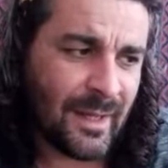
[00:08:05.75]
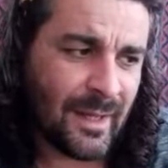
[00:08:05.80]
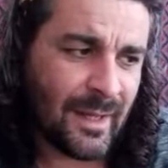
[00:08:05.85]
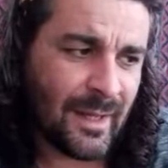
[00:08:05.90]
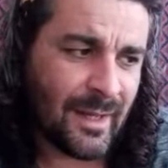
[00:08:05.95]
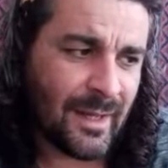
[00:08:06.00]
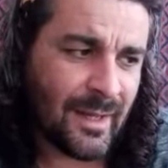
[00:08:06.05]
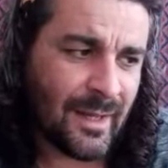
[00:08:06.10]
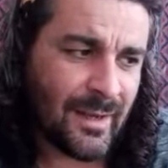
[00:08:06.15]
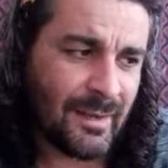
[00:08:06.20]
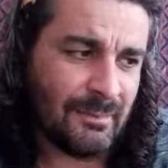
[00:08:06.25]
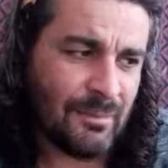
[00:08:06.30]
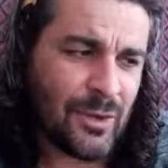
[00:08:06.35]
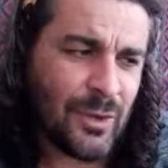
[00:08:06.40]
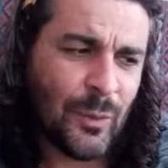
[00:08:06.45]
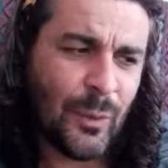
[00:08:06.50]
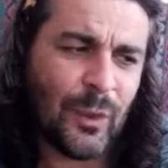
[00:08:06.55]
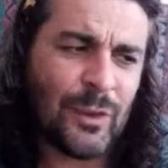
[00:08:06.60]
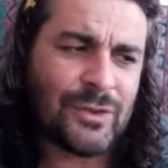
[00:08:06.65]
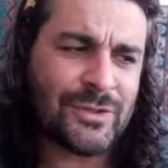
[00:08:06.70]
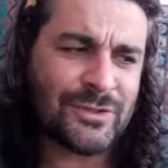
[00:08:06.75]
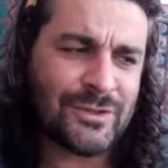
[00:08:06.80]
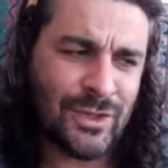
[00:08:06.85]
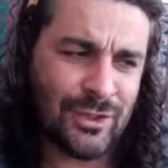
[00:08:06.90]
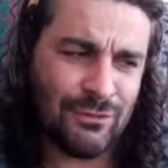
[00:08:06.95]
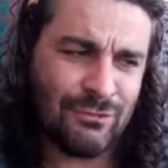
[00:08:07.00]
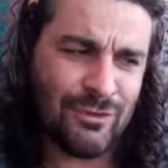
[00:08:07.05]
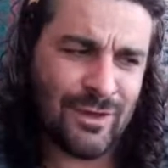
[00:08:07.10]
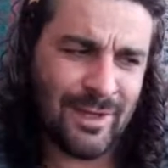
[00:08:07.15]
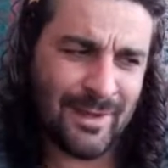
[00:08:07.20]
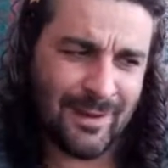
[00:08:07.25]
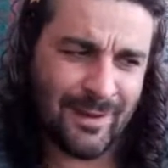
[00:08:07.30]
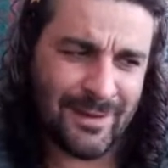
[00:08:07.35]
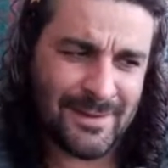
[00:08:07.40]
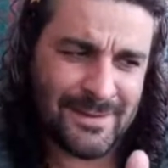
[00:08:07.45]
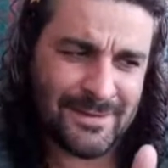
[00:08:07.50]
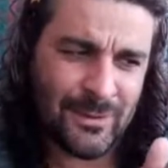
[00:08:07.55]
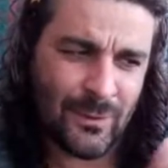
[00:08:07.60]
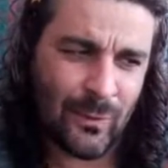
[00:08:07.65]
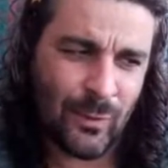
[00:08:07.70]
Um, you also
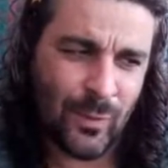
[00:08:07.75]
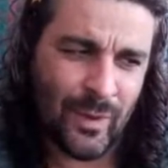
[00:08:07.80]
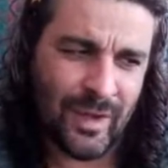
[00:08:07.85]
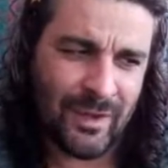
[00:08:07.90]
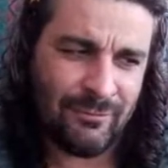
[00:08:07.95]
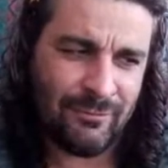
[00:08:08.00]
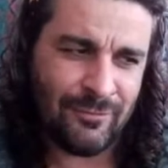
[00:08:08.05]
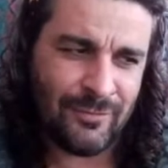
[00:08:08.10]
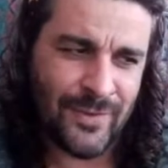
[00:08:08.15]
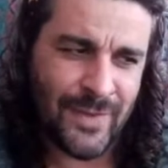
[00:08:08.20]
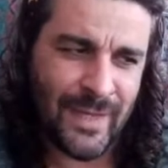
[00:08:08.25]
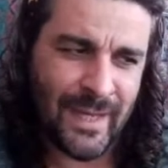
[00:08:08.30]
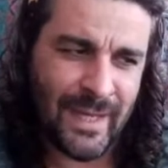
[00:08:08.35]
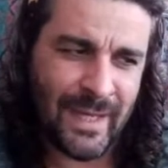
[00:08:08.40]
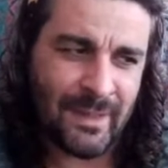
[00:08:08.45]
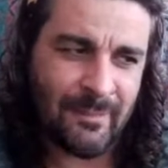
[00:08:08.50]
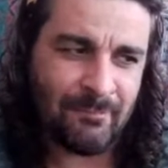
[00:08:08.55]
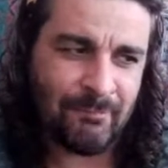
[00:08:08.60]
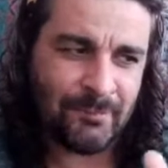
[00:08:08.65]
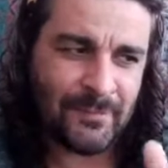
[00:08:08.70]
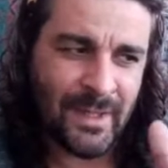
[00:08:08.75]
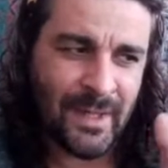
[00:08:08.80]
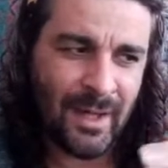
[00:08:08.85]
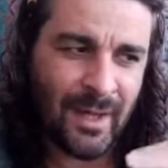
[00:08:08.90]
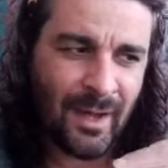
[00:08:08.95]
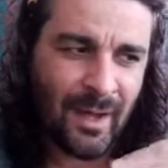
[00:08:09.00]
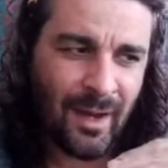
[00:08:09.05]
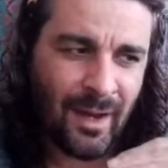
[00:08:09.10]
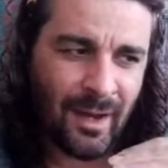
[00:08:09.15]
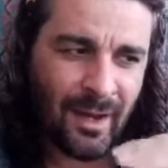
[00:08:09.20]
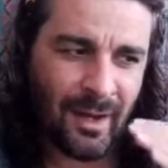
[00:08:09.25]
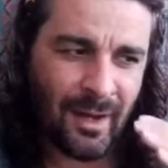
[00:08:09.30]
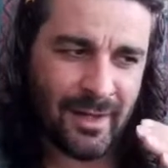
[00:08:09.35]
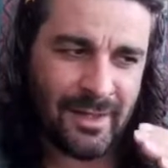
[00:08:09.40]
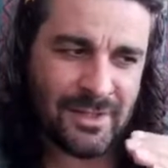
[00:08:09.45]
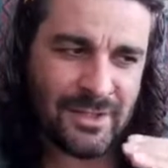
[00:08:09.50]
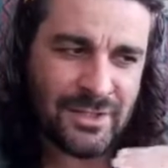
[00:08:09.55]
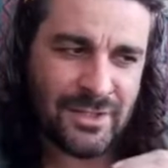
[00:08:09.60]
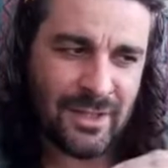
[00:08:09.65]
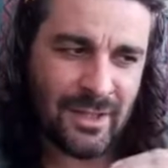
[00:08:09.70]
realize that with the
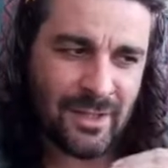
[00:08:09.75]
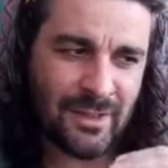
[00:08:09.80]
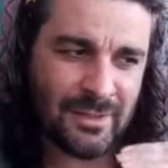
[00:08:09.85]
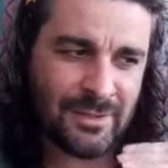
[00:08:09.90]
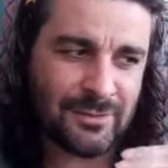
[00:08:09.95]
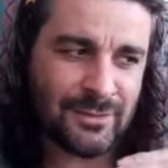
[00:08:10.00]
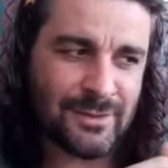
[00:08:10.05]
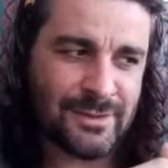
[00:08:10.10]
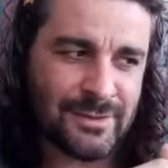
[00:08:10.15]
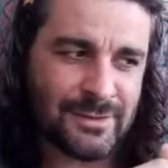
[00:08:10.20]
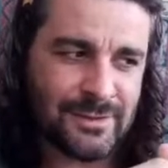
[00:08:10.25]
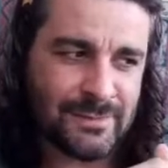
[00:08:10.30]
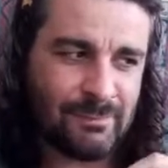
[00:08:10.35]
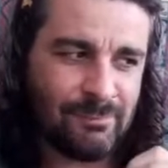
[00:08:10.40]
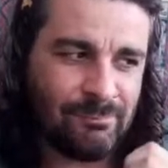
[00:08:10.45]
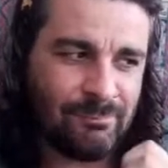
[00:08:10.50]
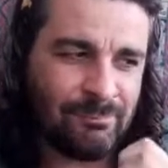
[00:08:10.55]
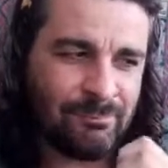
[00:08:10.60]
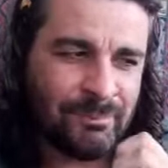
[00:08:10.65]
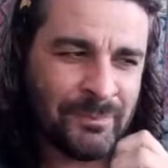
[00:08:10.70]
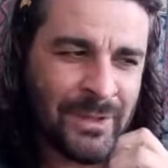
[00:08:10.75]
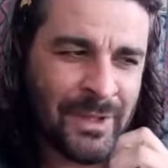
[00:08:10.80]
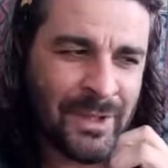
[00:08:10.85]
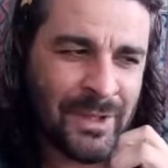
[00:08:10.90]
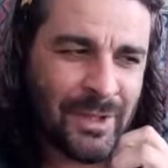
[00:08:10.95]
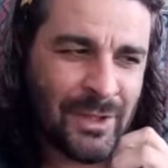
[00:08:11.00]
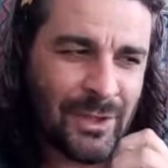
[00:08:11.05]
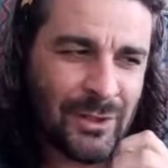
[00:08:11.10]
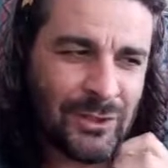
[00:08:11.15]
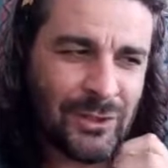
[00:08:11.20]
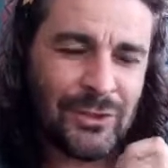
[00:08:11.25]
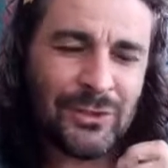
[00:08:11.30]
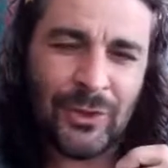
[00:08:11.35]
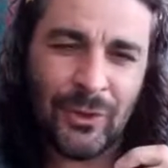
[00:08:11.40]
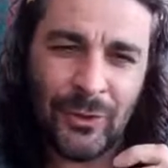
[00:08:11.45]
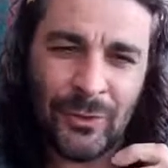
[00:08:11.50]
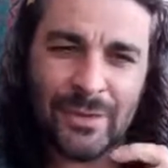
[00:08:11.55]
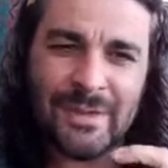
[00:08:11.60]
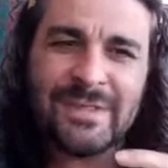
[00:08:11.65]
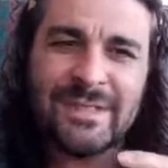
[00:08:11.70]
higher chakras, you
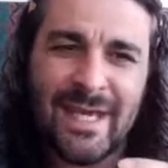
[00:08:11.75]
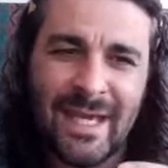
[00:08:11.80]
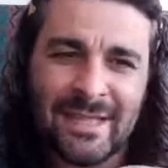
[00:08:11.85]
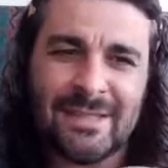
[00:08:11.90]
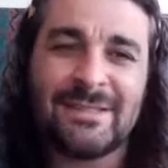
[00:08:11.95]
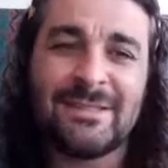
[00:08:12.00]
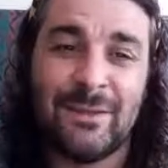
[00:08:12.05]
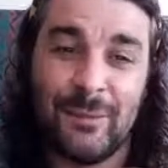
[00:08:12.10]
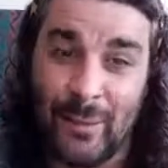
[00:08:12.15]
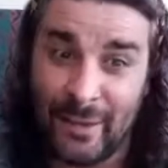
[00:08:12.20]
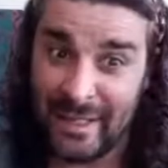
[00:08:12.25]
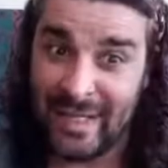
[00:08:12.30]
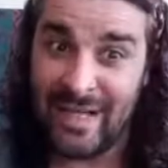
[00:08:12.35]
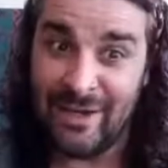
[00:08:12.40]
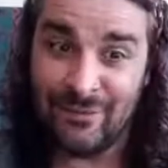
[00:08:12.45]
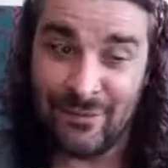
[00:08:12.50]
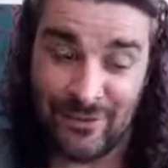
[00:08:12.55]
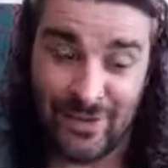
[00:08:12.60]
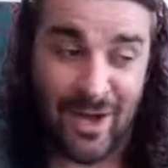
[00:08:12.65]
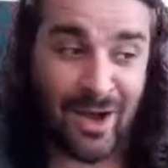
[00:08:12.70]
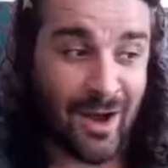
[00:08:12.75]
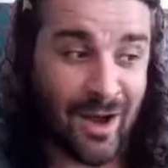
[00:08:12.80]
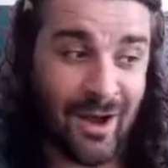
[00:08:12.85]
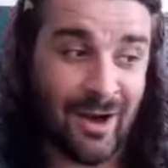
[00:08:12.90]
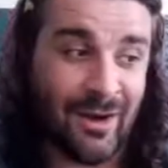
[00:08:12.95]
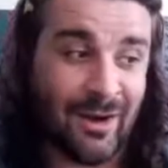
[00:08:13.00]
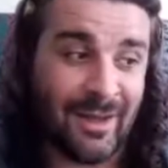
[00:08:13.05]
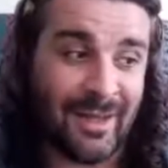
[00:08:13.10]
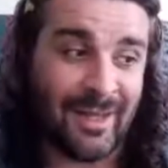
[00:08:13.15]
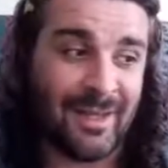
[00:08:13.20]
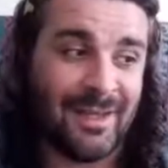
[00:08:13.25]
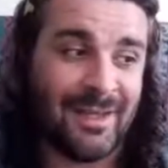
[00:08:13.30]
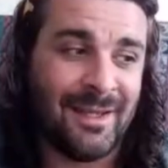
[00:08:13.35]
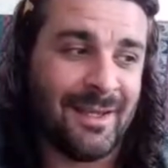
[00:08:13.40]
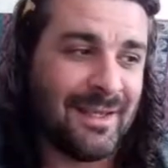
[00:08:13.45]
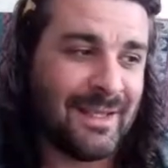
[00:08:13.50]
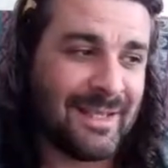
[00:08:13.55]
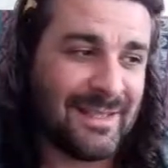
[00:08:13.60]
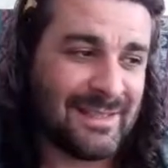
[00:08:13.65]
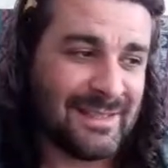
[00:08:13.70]
do tend to, even I,
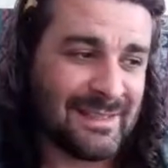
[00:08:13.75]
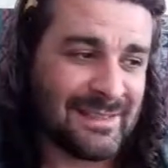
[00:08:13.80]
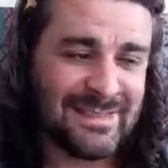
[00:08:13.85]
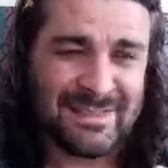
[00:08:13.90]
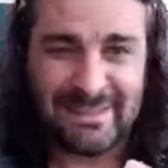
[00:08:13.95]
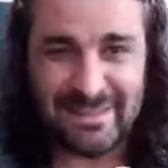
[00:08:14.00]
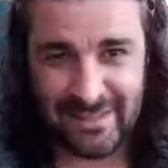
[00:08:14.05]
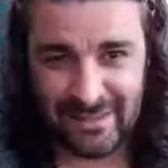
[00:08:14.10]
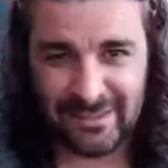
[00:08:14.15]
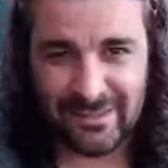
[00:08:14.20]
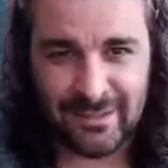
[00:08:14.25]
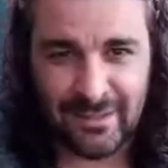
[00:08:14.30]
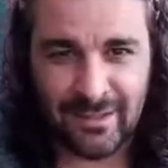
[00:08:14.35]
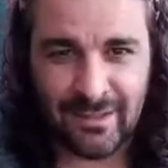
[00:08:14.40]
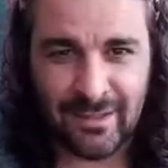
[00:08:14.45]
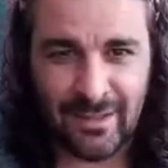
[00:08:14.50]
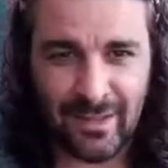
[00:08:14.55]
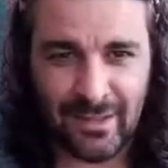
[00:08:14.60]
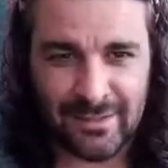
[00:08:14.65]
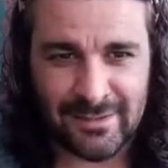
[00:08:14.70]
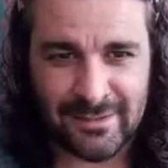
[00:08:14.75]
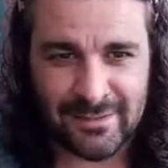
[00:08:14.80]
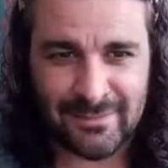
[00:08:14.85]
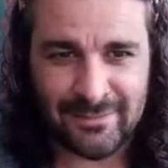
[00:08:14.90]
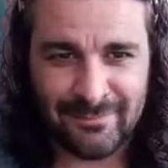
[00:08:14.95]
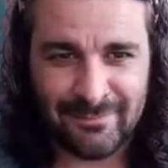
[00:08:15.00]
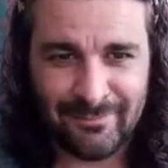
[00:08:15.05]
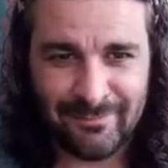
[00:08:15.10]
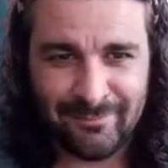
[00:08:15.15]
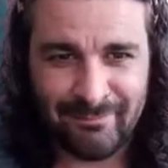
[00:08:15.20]
stick to the colors.